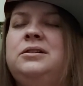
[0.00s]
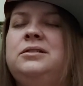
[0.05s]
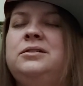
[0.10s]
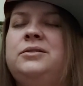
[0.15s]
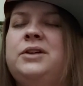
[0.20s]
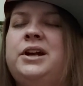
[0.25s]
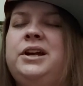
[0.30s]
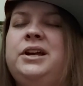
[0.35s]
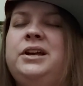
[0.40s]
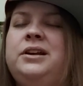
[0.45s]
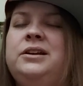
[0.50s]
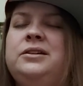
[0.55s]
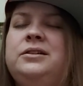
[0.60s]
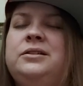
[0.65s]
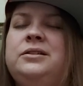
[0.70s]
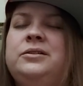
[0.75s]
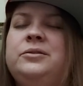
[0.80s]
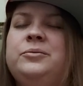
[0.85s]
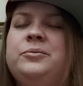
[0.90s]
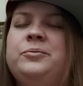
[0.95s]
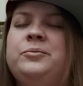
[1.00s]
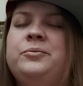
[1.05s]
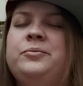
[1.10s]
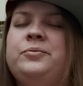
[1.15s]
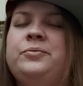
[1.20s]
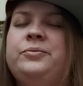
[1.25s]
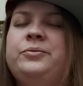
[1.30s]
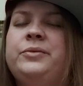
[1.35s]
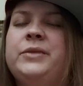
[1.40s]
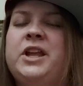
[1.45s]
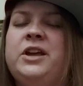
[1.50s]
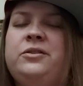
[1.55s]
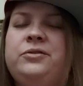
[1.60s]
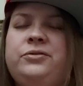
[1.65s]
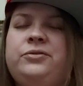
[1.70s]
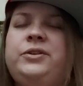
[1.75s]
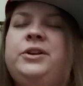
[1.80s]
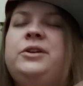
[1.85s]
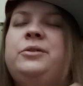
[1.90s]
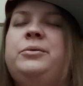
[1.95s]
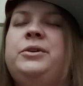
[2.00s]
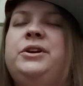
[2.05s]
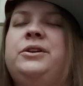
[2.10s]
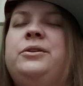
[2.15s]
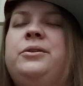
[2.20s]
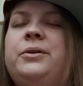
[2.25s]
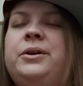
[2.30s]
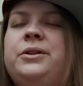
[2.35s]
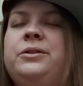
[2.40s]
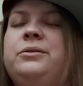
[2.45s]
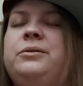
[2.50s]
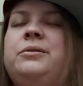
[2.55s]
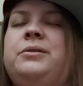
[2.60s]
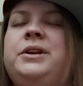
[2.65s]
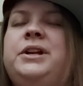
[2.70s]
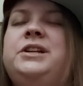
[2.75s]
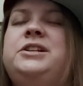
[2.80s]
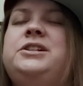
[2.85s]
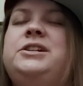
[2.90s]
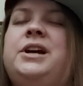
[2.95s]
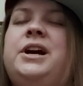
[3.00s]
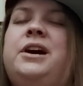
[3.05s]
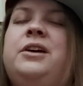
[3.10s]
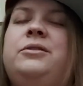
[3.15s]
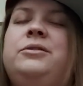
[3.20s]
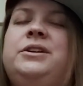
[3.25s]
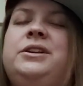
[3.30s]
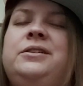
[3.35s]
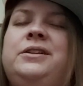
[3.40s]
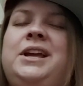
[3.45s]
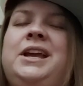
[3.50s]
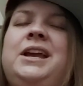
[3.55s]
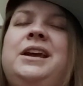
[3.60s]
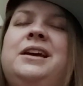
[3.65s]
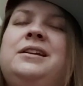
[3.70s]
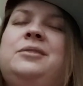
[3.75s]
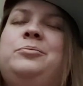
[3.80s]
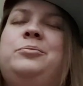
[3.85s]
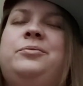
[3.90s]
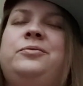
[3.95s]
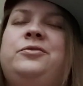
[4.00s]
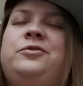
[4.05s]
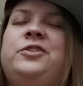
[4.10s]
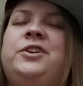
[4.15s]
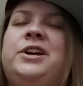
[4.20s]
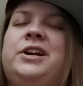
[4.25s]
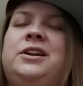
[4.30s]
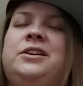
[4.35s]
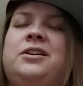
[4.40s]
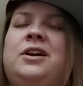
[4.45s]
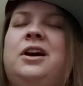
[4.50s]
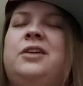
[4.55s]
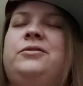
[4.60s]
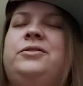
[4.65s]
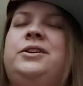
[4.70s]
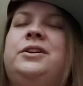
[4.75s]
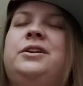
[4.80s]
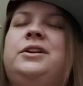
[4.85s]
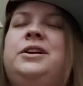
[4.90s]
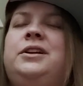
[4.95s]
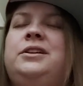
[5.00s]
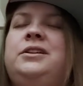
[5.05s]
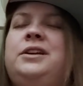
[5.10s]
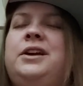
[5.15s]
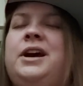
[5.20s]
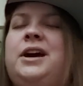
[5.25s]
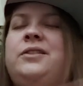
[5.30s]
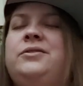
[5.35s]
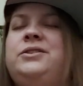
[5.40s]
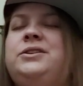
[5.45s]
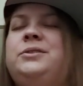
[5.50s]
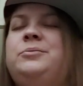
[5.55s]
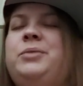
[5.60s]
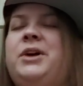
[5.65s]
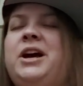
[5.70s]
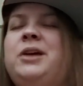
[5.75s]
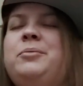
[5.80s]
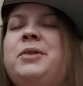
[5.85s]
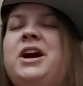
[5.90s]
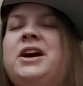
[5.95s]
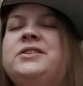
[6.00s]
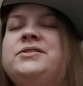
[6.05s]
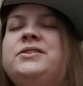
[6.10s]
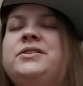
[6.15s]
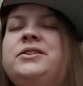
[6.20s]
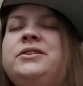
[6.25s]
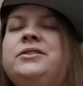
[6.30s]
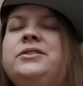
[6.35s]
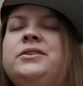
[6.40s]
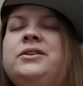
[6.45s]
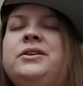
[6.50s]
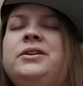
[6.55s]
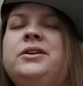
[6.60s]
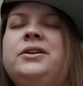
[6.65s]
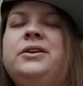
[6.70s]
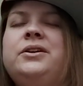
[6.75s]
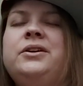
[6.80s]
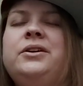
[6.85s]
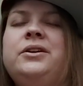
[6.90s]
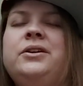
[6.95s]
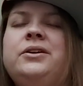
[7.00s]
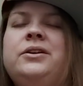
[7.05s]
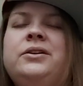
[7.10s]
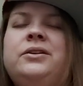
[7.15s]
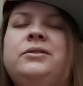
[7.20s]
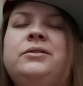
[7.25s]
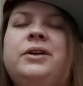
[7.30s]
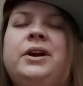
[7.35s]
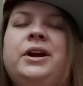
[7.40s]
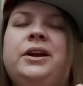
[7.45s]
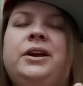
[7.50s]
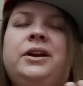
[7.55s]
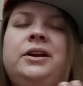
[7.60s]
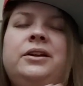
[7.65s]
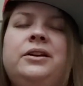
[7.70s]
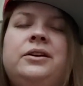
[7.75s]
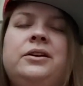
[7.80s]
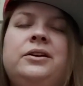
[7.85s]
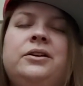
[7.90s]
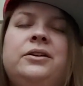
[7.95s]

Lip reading: Right? And feel what you're going through in each now. You can't freaking not feel it. You have to bypass it. Right?